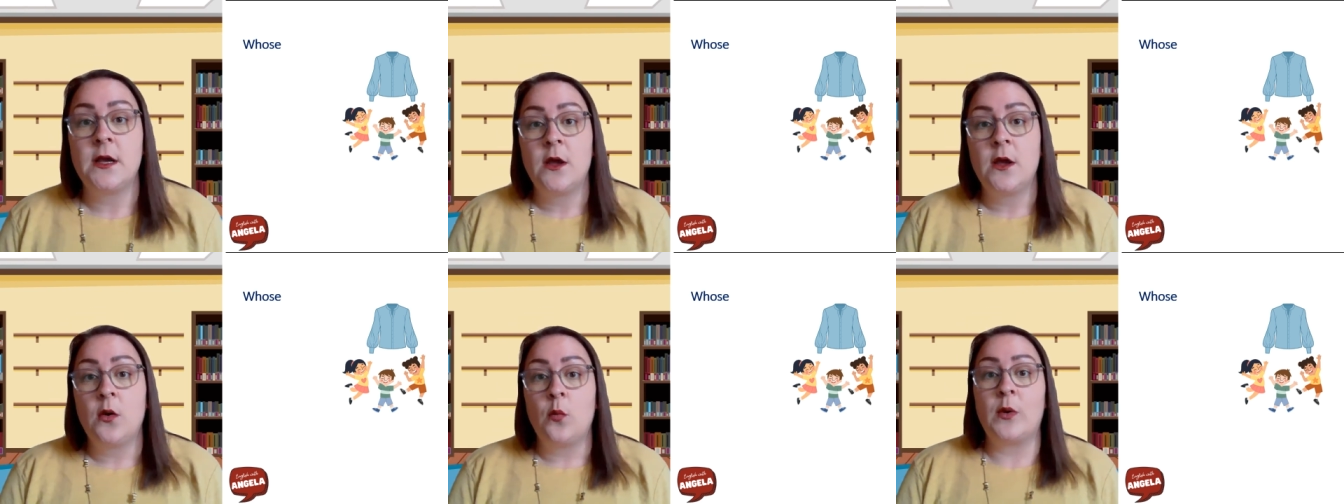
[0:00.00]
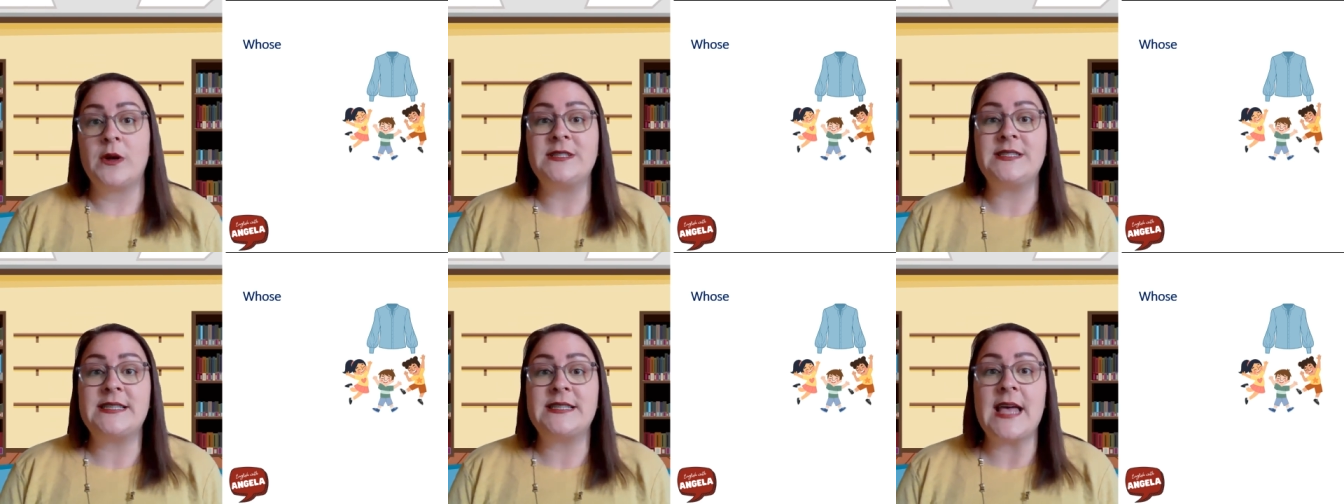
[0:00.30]

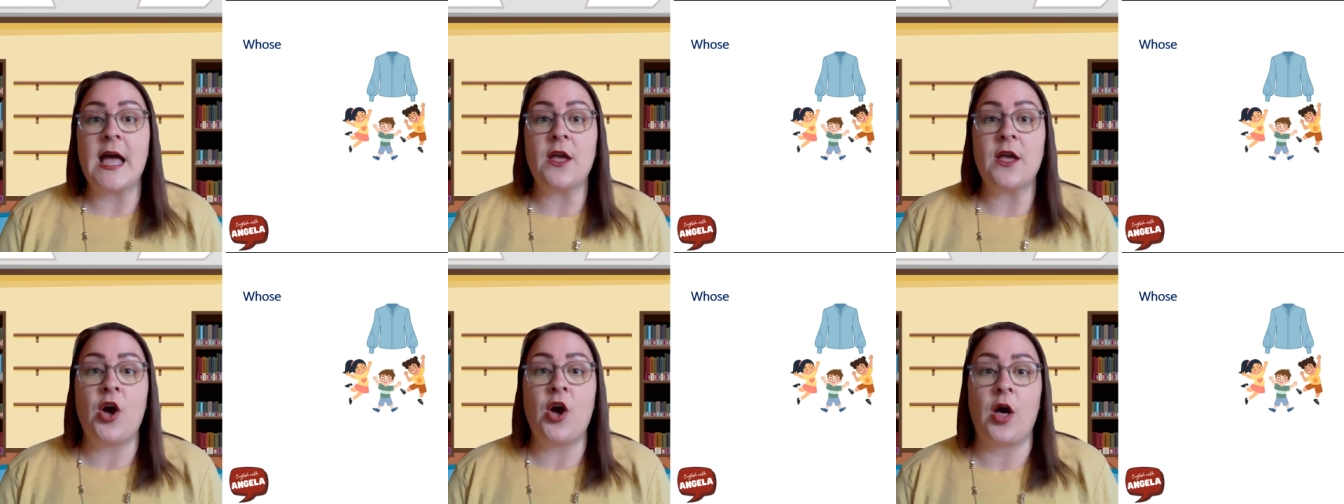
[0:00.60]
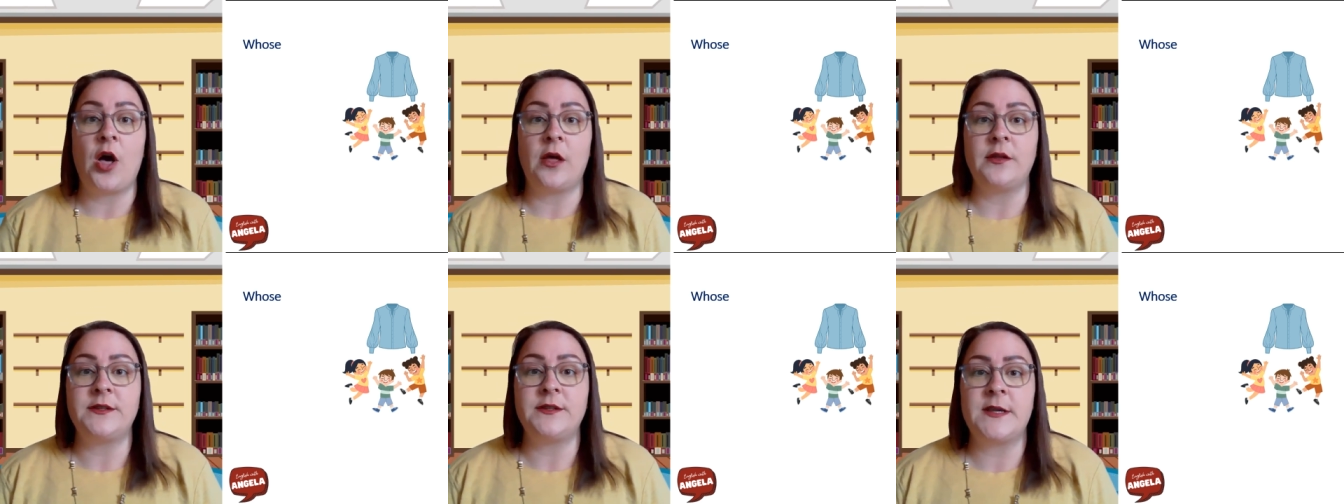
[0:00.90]
What's that
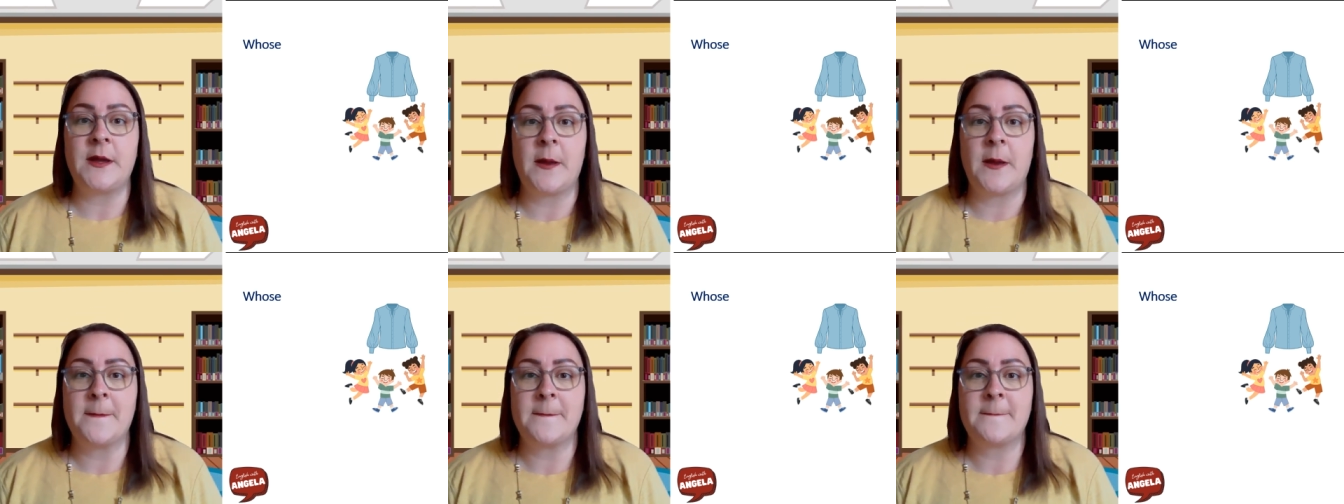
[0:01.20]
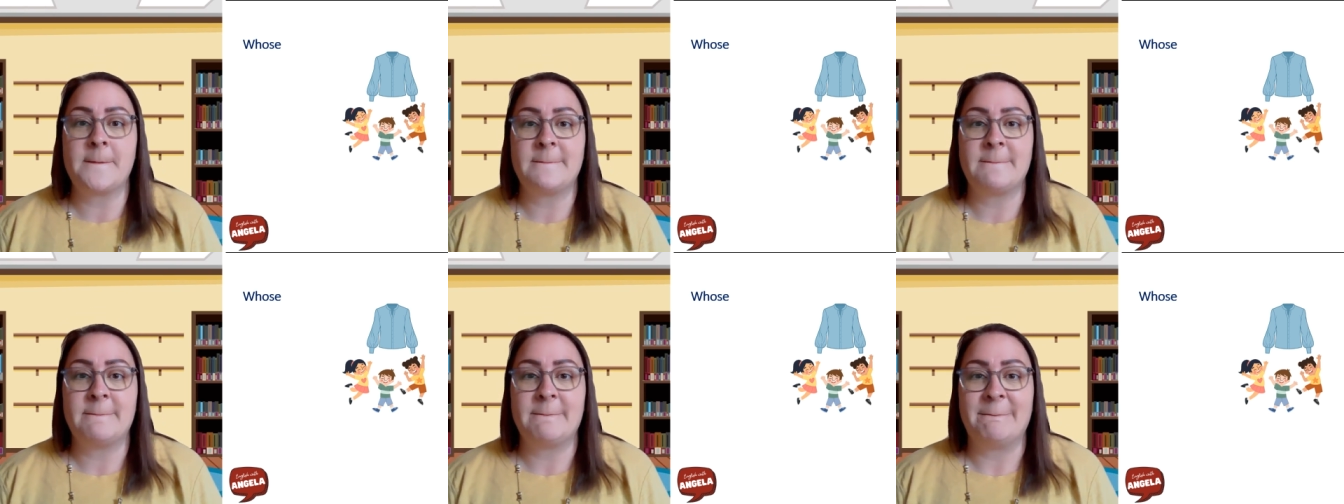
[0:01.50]
called?
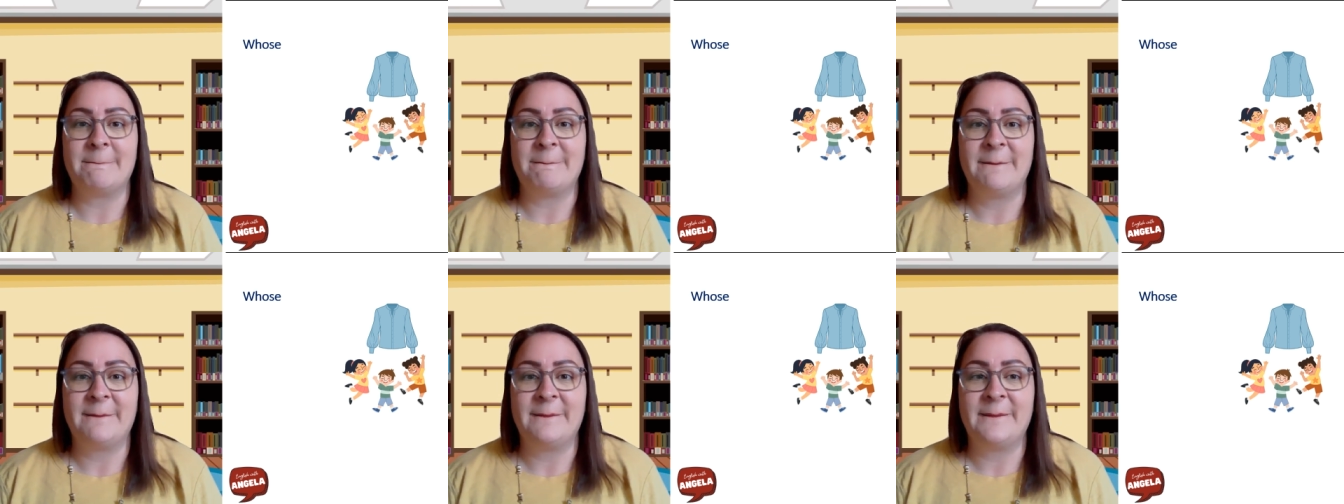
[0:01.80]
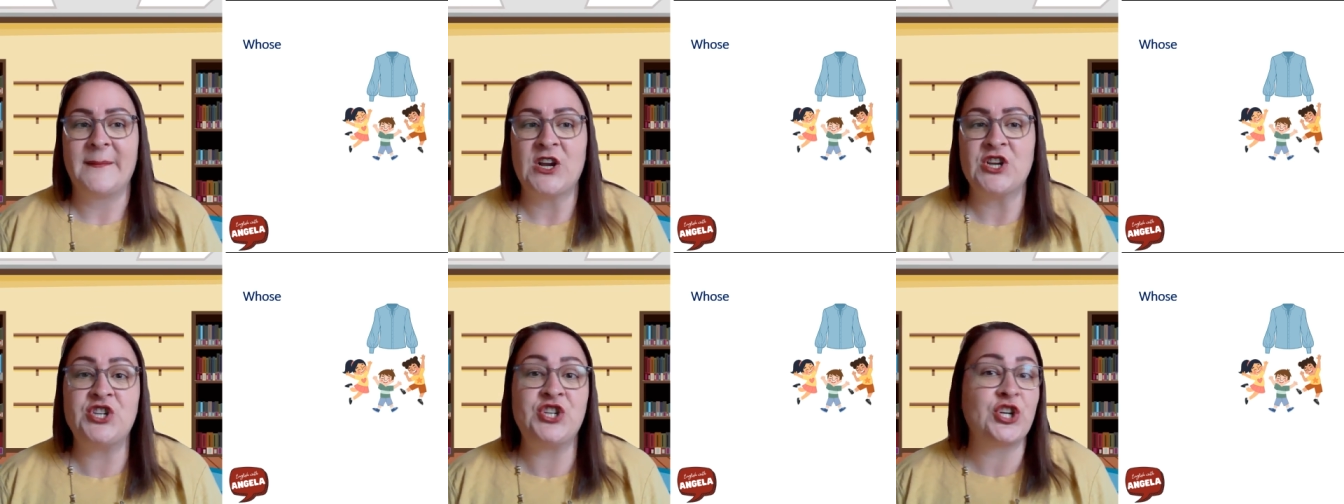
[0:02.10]

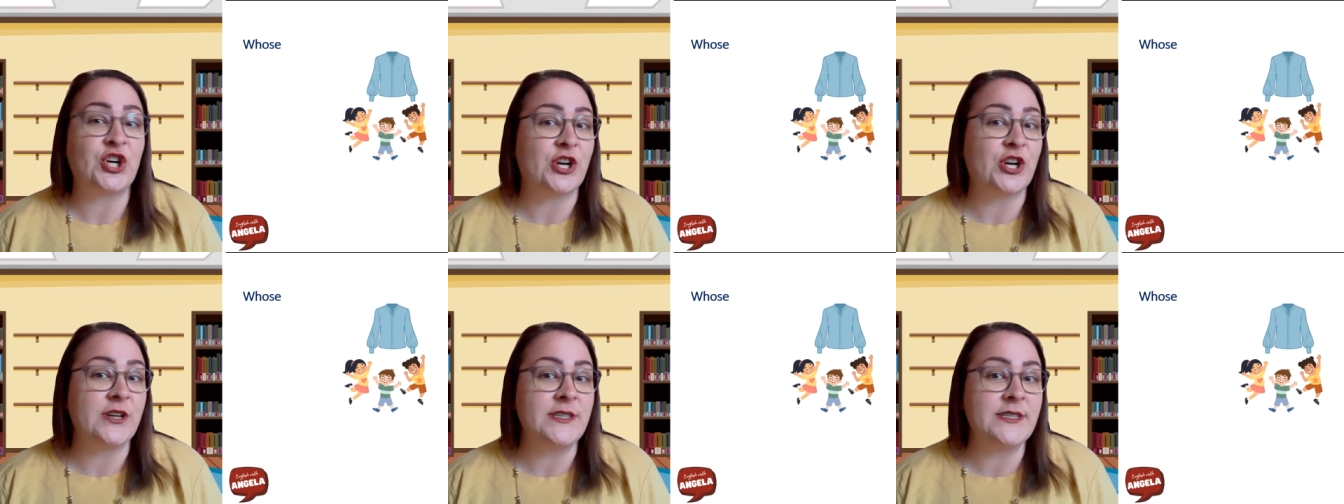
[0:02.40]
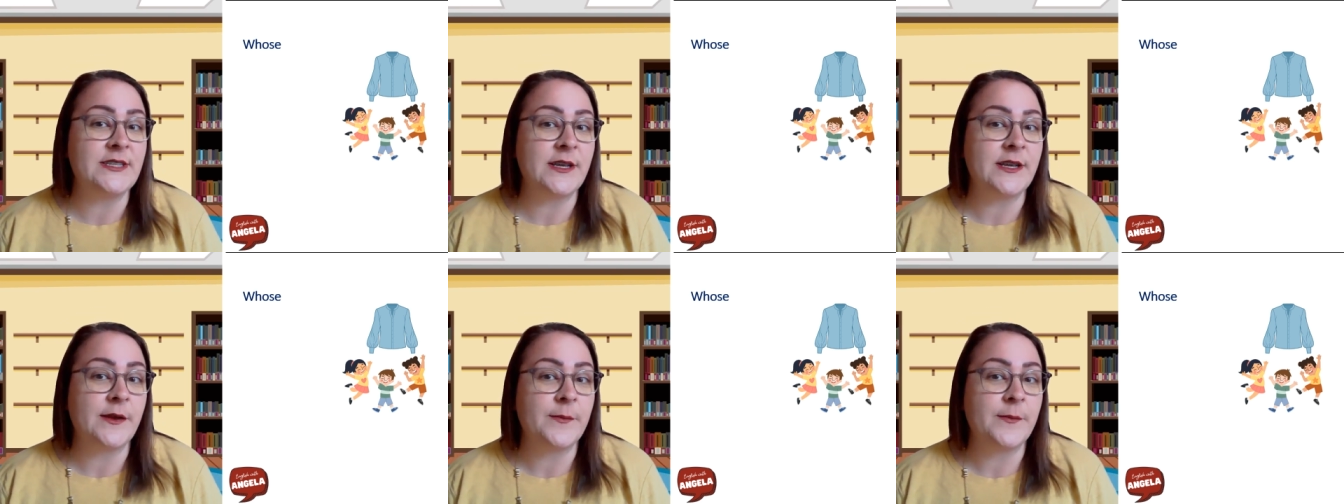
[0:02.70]
Shirt?